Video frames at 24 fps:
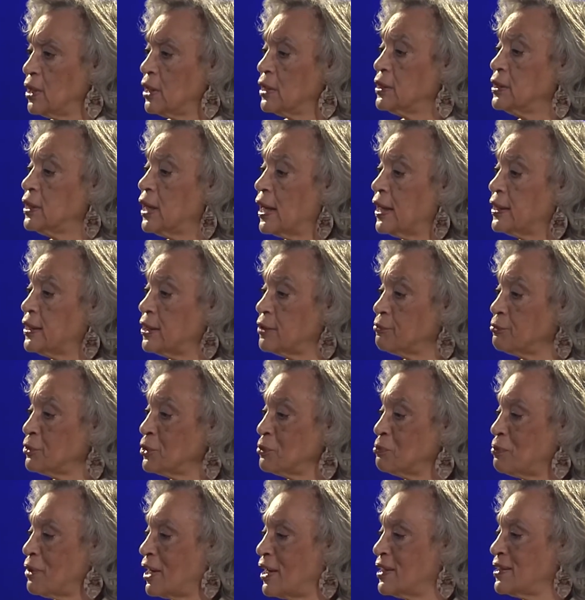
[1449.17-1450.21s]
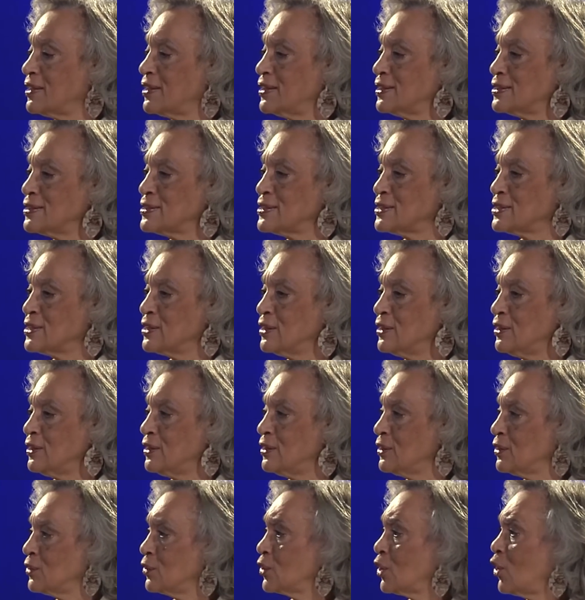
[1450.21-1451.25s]
not everybody is
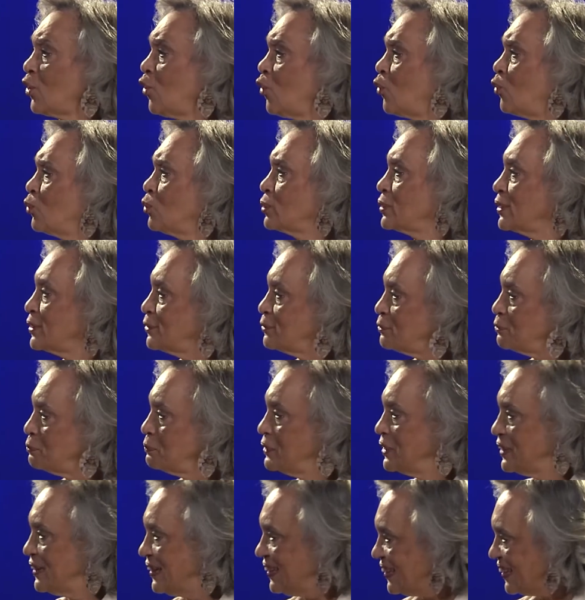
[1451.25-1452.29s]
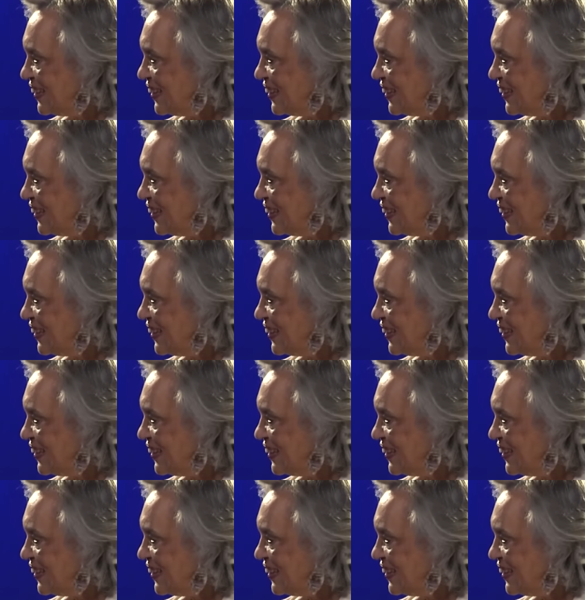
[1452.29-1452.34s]
seeing the whole of me.